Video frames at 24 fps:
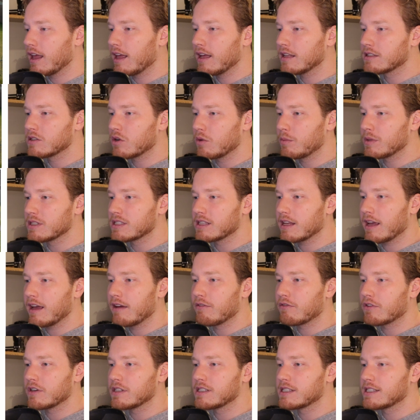it's almost
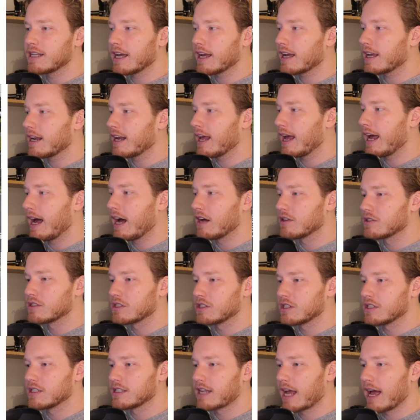every second house
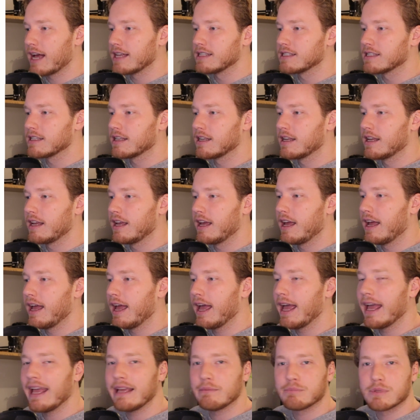just has
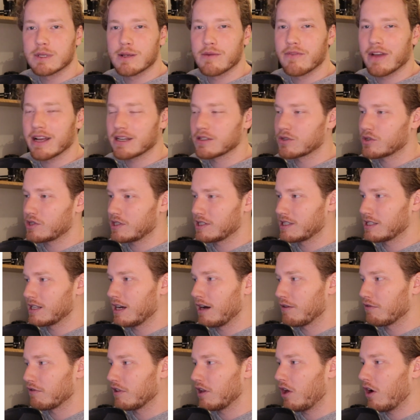heaps of extra
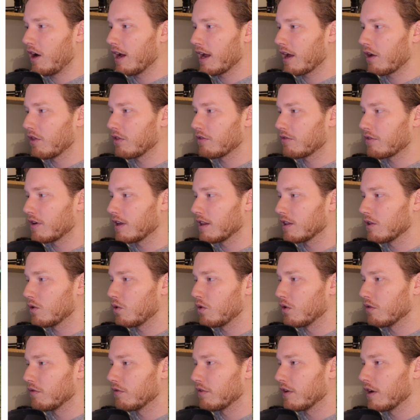stuff lying on the front
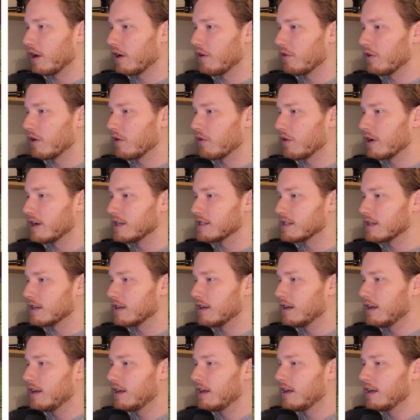lawn for no real reason.
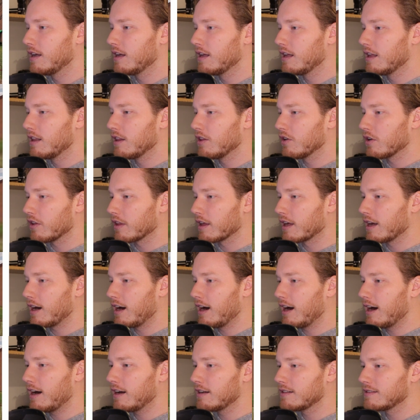Look at the
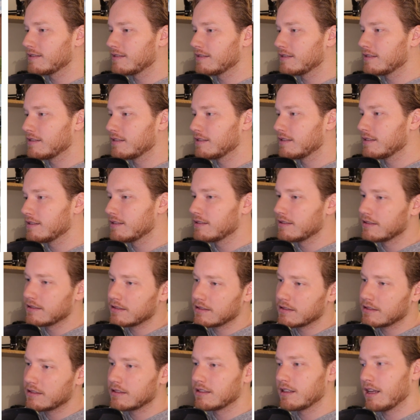car.
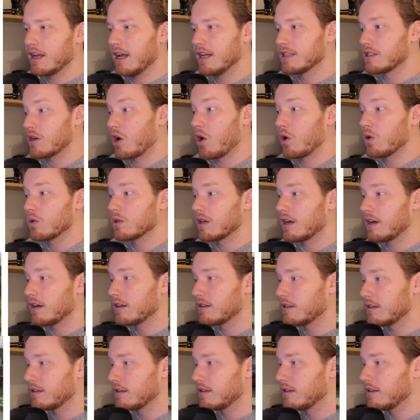It's older.